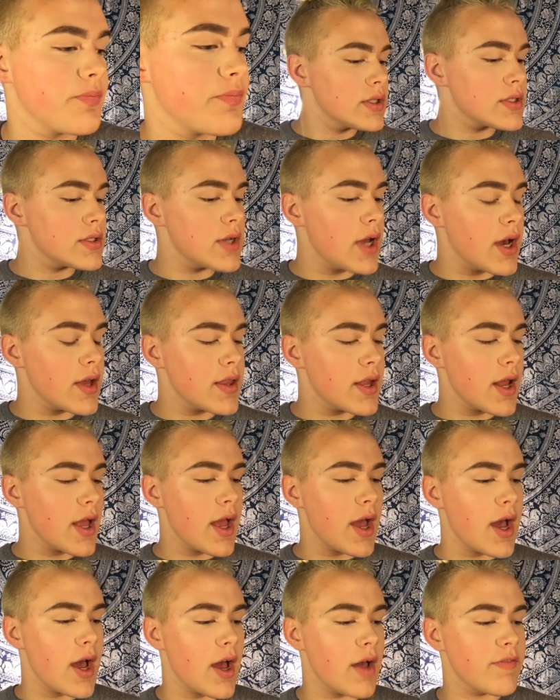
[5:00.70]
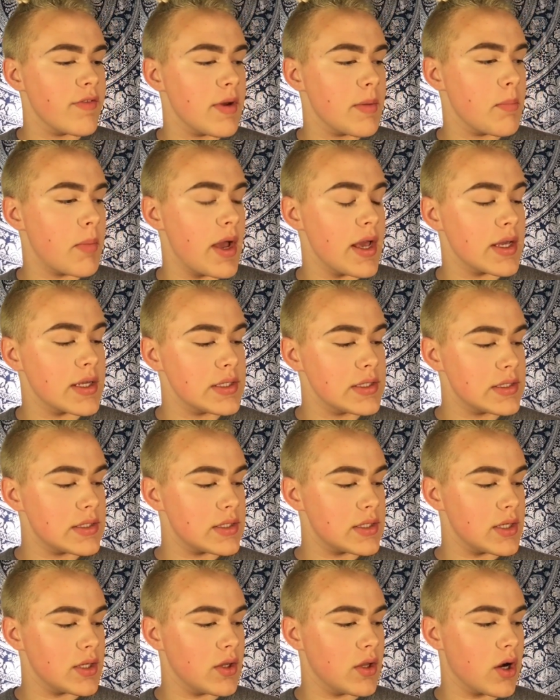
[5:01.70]
So now that I have my
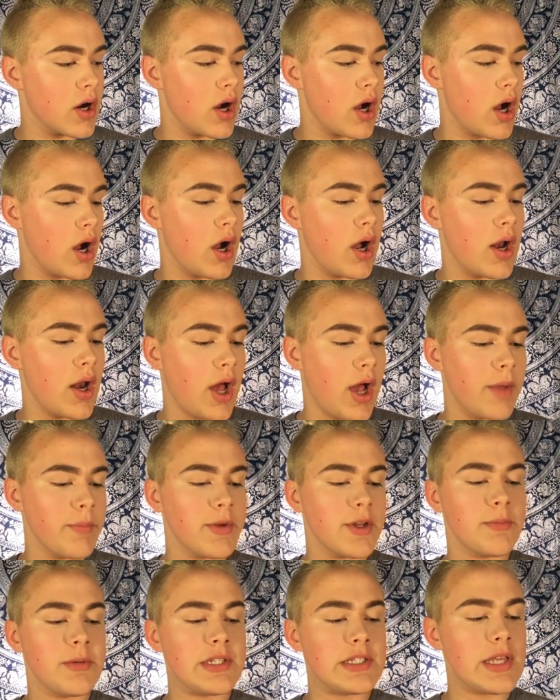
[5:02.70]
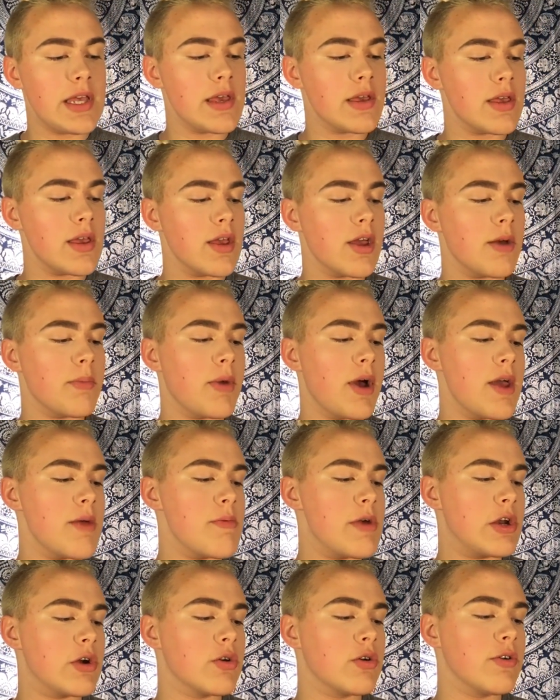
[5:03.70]
concealer on, I'm going to be taking my
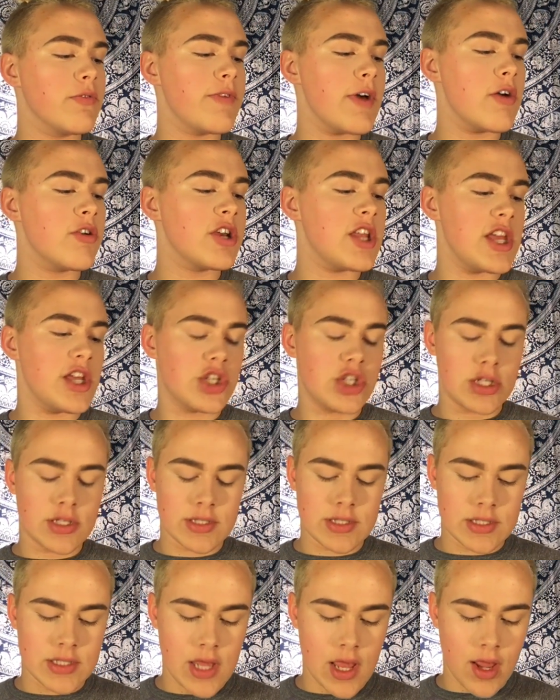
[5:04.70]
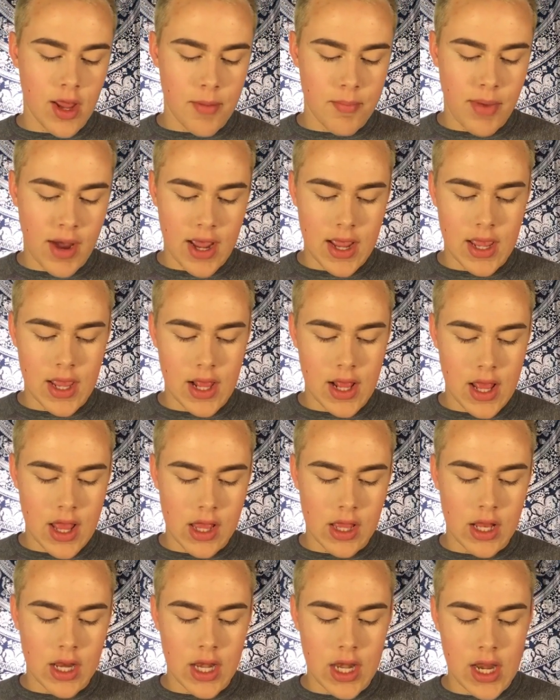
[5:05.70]
Mineral Foundation Stick by
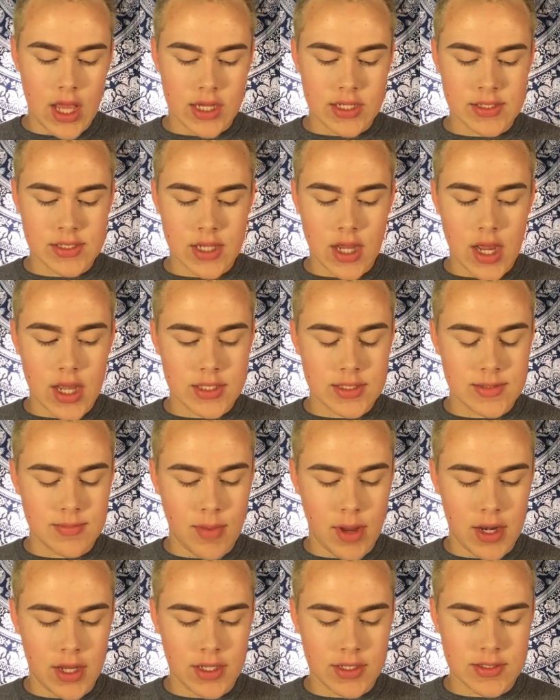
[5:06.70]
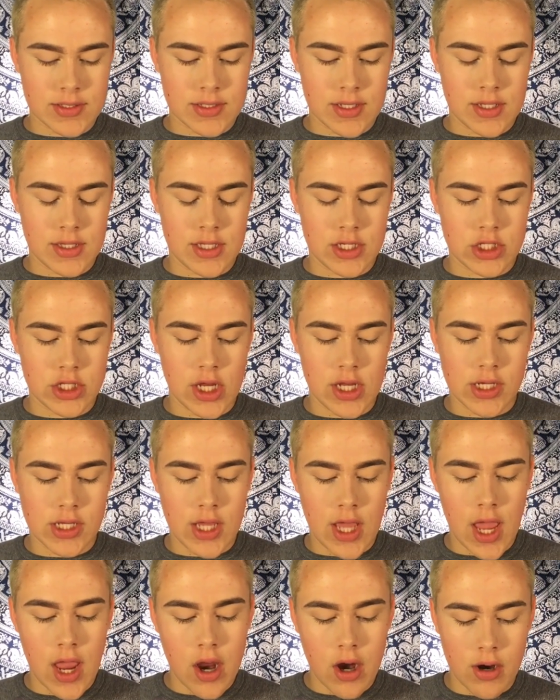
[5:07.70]
NYX Cosmetics in the shade
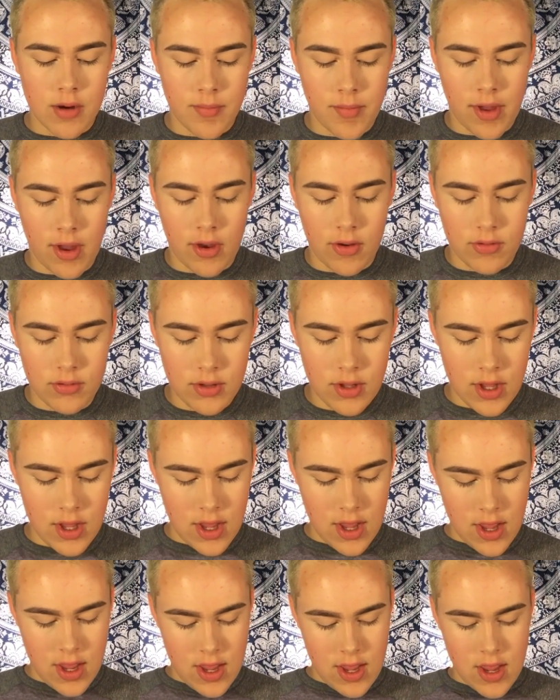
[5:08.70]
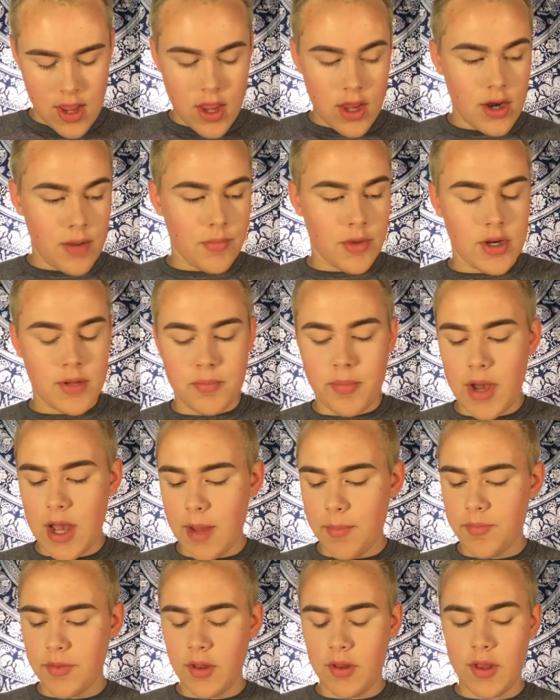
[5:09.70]
Caramel. And I'm going to
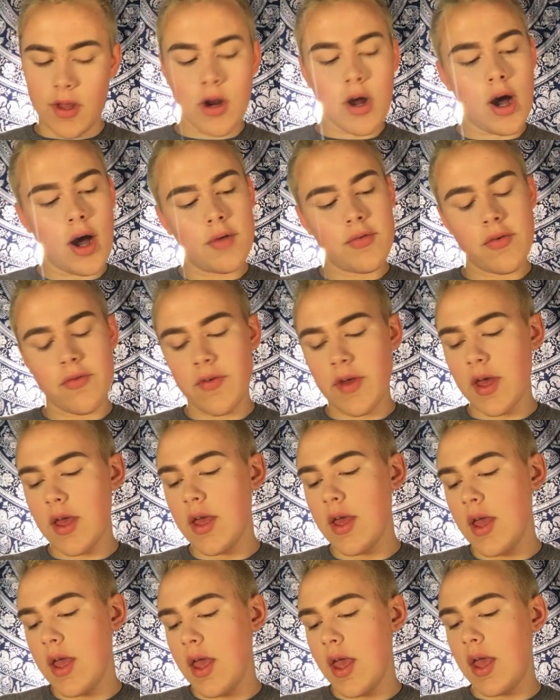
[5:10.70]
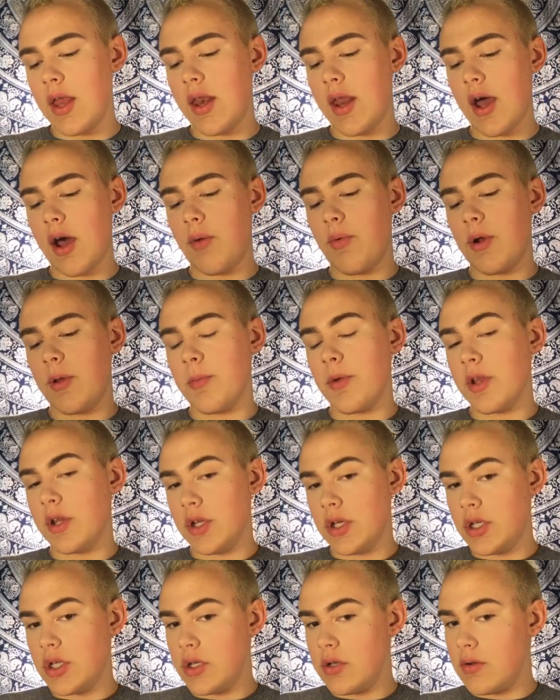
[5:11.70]
pop the lid off of it. And now what I'm going
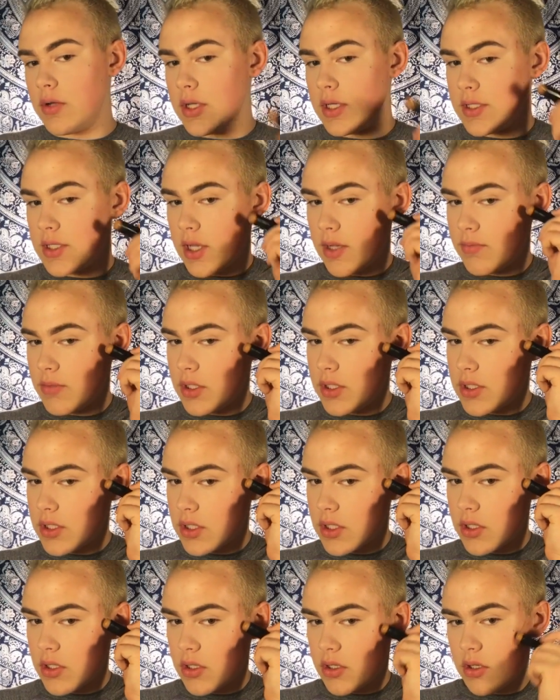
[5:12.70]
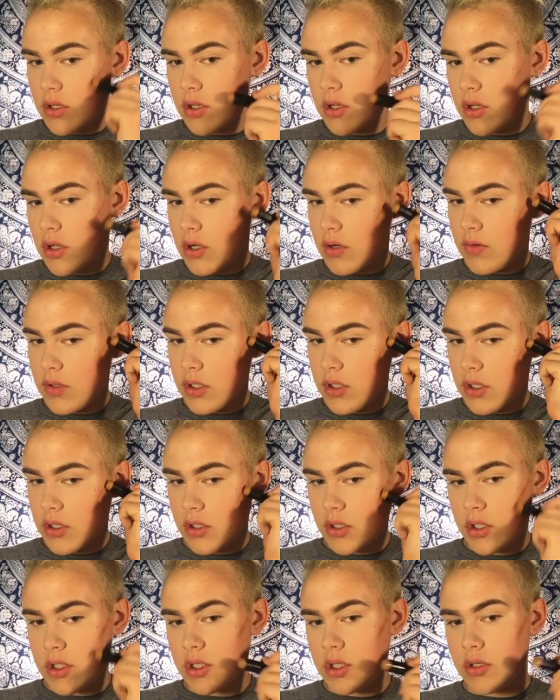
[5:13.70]
to do is I'm just going
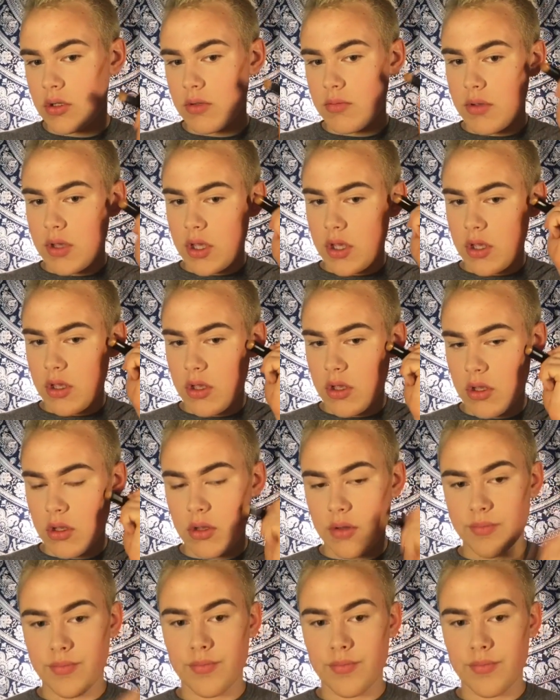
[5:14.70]
to be